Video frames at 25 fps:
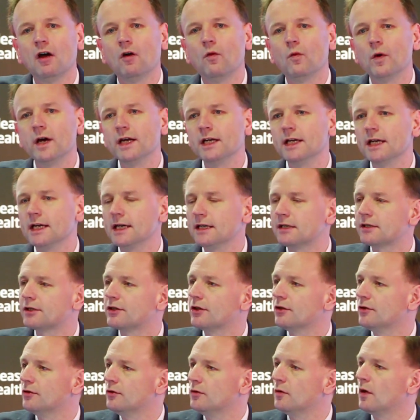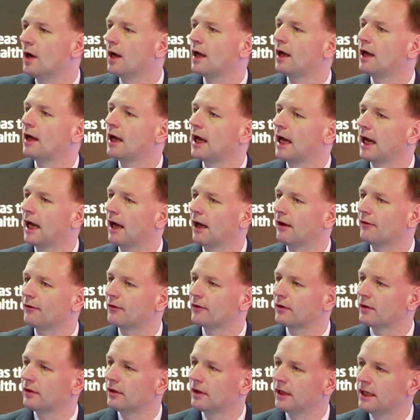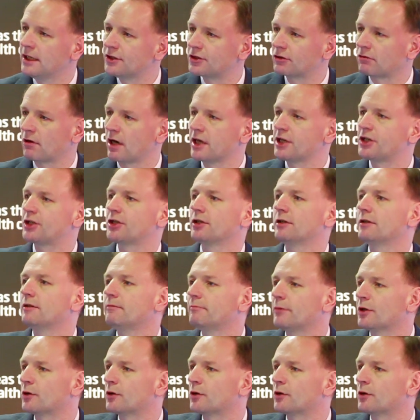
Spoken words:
we need to have integration